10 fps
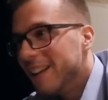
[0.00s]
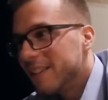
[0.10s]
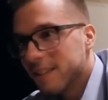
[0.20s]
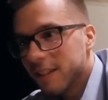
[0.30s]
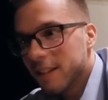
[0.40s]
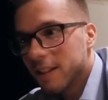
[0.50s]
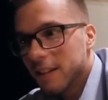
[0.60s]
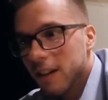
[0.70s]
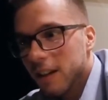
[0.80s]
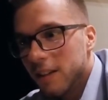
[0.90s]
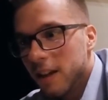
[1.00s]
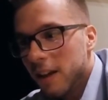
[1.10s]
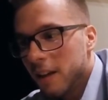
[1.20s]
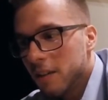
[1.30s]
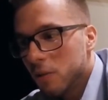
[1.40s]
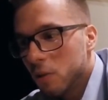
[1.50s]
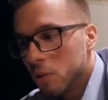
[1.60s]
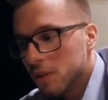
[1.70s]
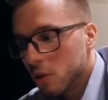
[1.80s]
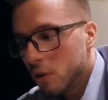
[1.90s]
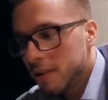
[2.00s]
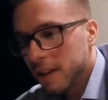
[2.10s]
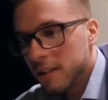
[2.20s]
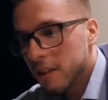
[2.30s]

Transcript: And he's like, yeah, here you go, this contact,